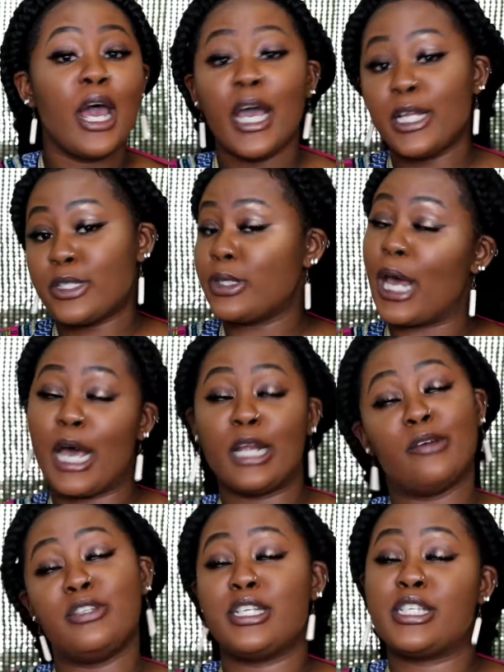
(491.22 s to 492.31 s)
the end
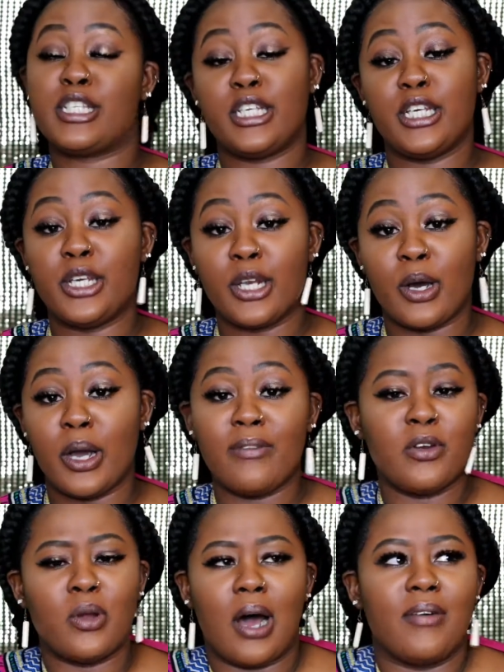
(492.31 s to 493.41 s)
of this tea, you know, even
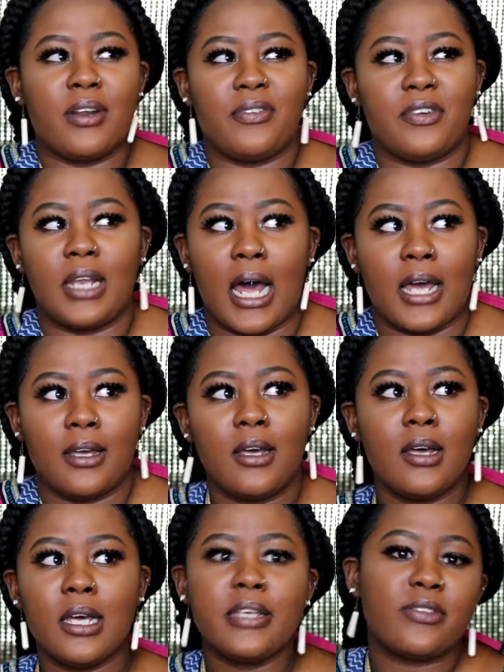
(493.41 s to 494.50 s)
though I already feel like
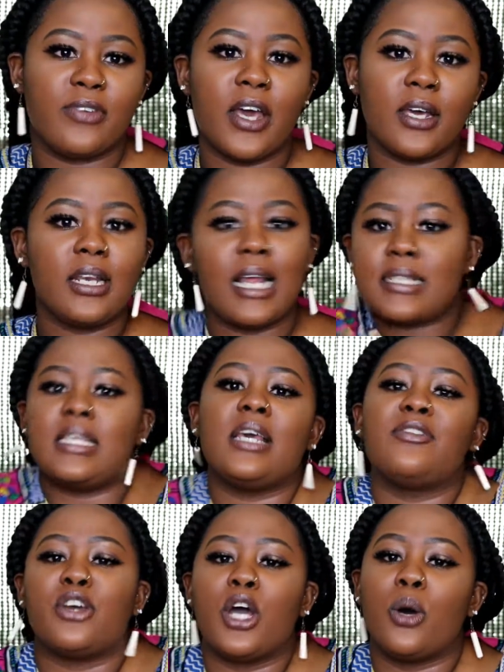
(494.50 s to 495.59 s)
it's fake. Let's see if
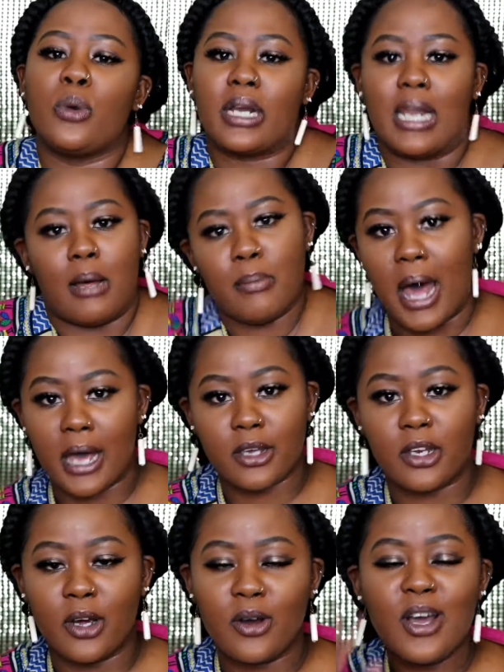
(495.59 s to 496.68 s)
the girl will clap back, you
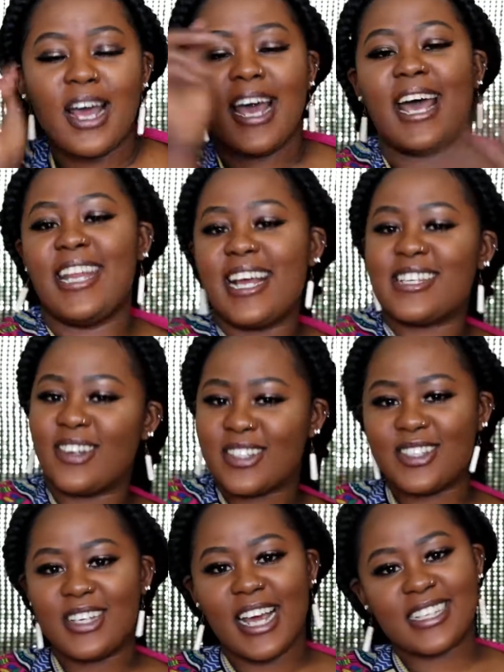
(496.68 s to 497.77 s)
know. And yes,
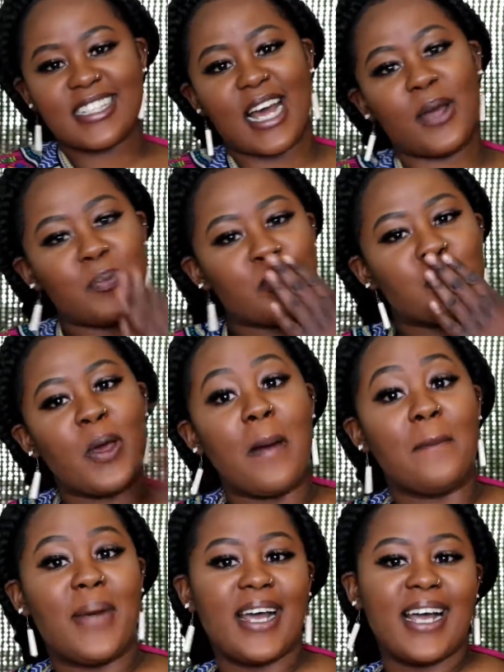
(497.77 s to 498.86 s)
until next time,
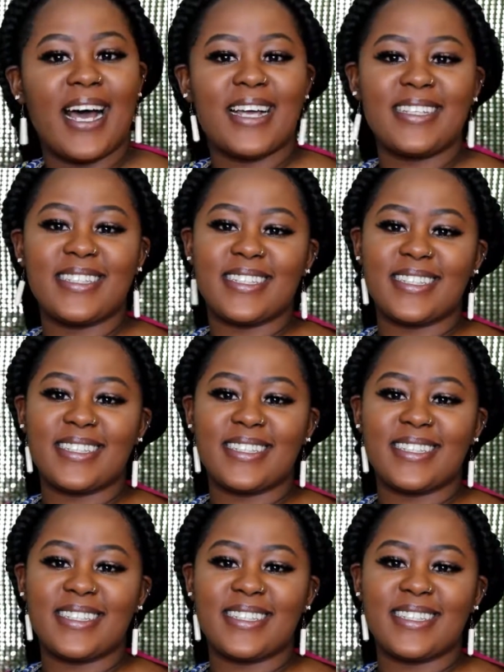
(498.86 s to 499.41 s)
bye guys.